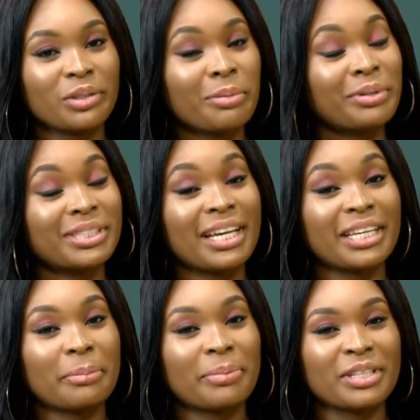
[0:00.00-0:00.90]
No, but I
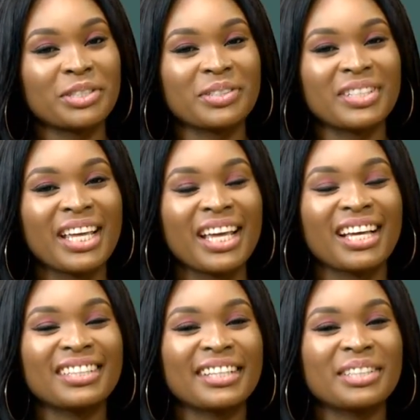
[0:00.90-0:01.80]
get passion,
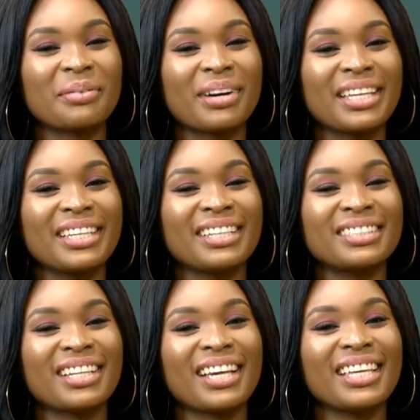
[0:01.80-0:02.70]
and that's now why he
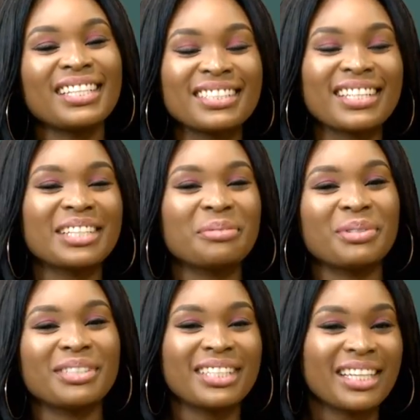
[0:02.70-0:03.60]
enter inside the
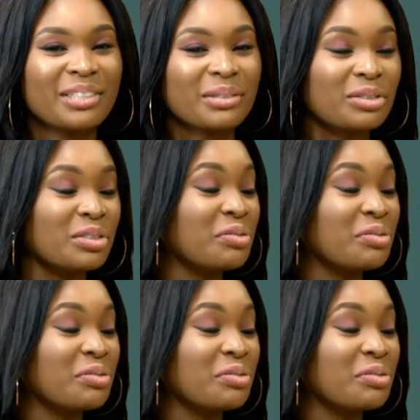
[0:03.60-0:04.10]
music industry.